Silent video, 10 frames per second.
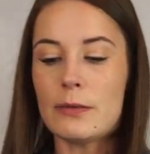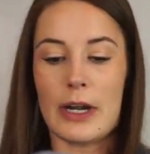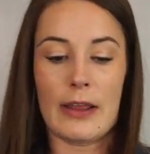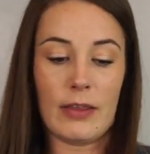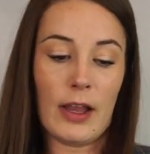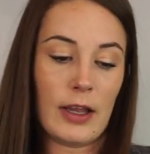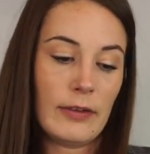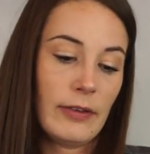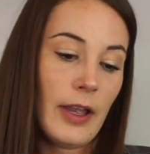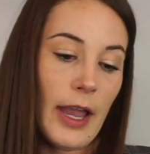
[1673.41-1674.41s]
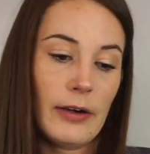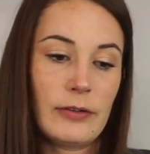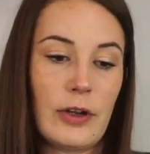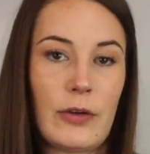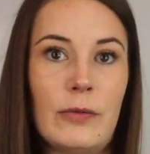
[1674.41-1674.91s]
one I love. I
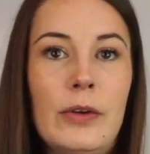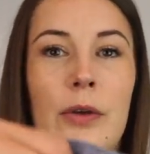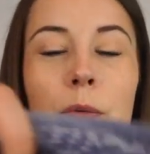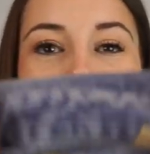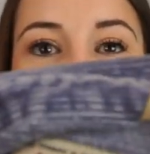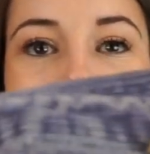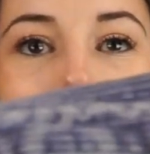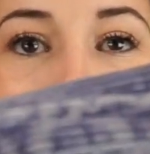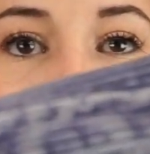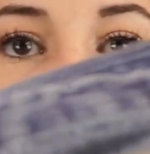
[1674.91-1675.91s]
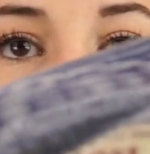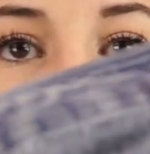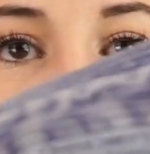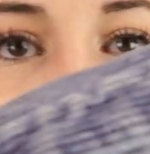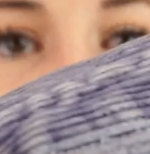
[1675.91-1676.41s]
don't know what this brand
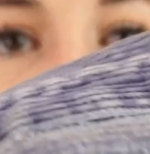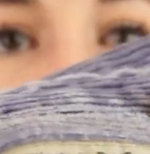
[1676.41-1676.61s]
is.